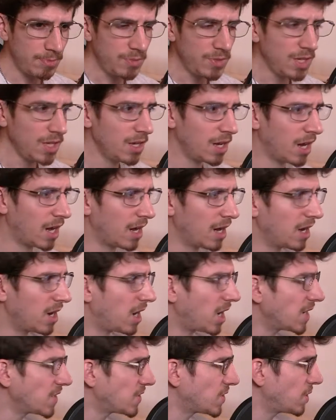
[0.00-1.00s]

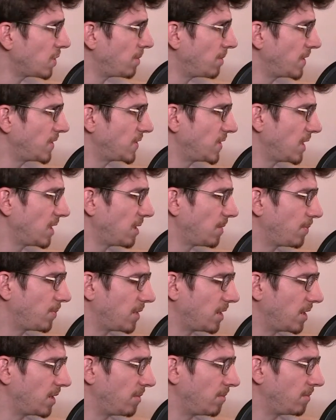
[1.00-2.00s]
Also on my setup,
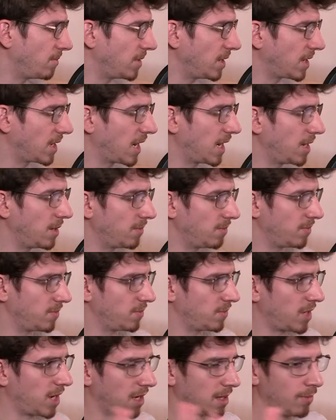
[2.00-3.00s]
and kind of
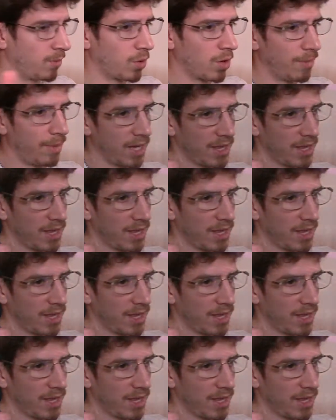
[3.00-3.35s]
talking more about the